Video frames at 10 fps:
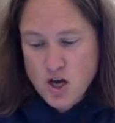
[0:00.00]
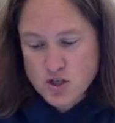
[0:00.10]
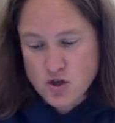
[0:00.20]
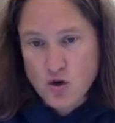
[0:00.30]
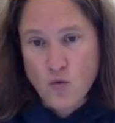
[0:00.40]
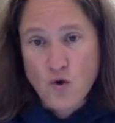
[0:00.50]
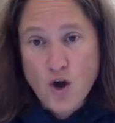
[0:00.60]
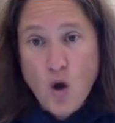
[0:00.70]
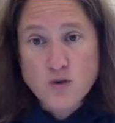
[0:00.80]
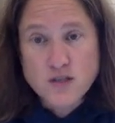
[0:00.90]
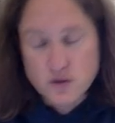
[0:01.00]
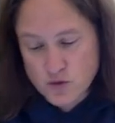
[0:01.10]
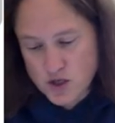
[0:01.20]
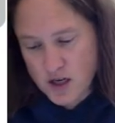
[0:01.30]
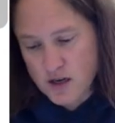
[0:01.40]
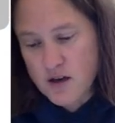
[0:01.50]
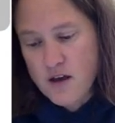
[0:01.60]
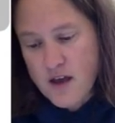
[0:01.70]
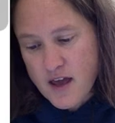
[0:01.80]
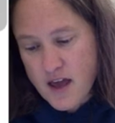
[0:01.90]
So your no solution
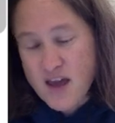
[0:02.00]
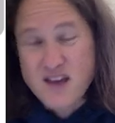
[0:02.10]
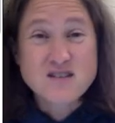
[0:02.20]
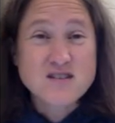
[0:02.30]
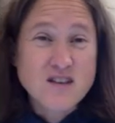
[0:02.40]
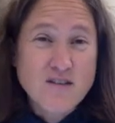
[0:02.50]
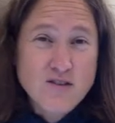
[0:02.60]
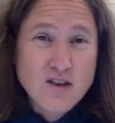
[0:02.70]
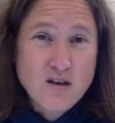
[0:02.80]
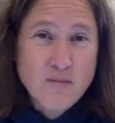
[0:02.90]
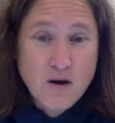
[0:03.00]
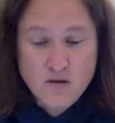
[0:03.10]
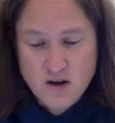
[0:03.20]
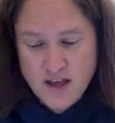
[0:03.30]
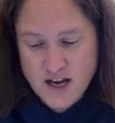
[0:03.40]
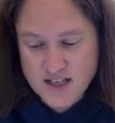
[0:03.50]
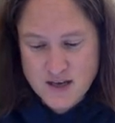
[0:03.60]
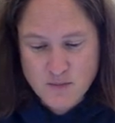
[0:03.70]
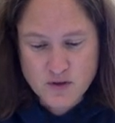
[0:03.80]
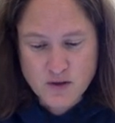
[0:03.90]
is, if you think about that
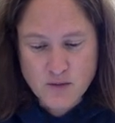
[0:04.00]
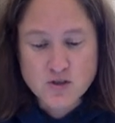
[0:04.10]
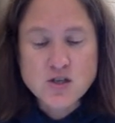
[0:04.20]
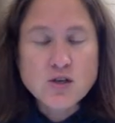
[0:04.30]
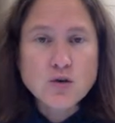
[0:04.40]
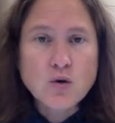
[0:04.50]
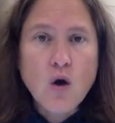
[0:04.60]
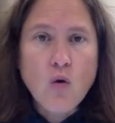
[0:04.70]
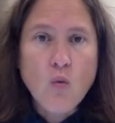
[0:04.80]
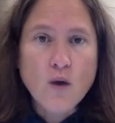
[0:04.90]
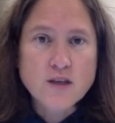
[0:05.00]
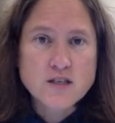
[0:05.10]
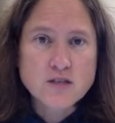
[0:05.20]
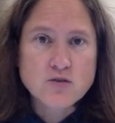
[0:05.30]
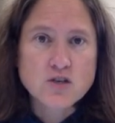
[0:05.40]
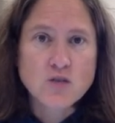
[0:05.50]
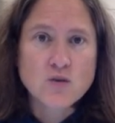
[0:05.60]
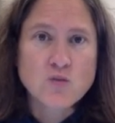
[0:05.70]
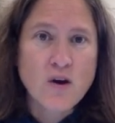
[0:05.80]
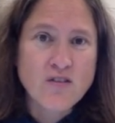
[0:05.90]
example number 2, one solution
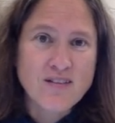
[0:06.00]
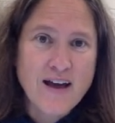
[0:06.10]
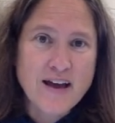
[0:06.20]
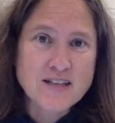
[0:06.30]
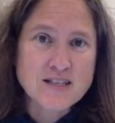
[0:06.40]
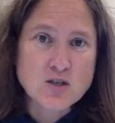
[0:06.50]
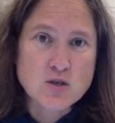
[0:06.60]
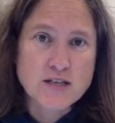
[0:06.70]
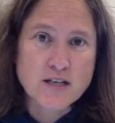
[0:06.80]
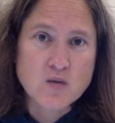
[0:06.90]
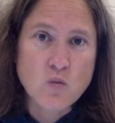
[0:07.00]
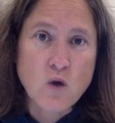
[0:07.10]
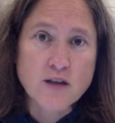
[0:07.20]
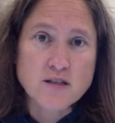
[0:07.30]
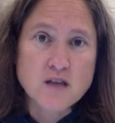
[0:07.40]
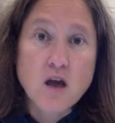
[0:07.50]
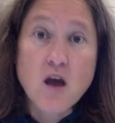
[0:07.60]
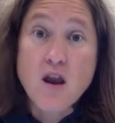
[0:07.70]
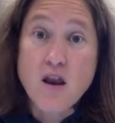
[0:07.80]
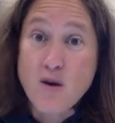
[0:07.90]
was where the lines intersected once.
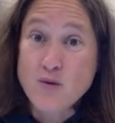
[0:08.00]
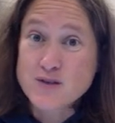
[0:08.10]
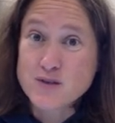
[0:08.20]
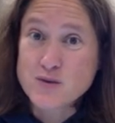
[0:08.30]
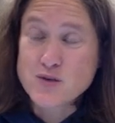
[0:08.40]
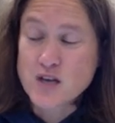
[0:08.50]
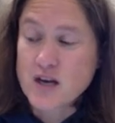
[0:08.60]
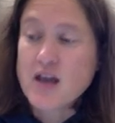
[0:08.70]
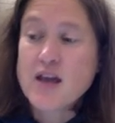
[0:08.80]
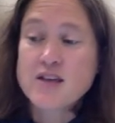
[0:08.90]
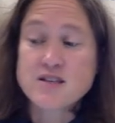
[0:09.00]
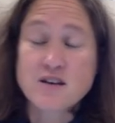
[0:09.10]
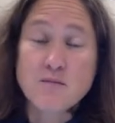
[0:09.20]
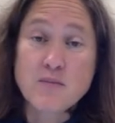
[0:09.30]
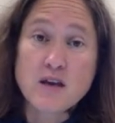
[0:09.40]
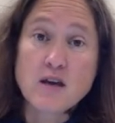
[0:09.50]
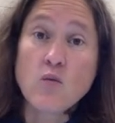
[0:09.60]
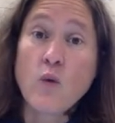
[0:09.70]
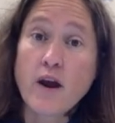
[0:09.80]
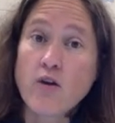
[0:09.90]
No solution is going to be
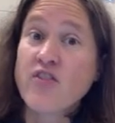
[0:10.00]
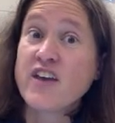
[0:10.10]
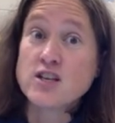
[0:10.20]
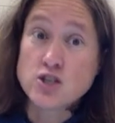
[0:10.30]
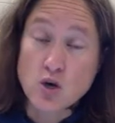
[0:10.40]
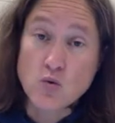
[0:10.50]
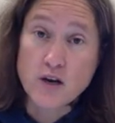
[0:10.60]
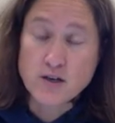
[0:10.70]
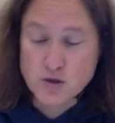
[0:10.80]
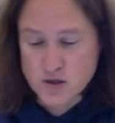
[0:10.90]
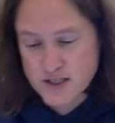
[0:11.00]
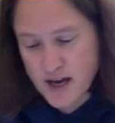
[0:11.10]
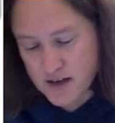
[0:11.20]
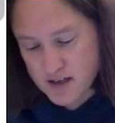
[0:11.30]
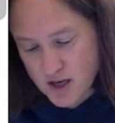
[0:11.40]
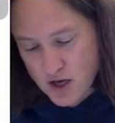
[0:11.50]
where they don't intersect.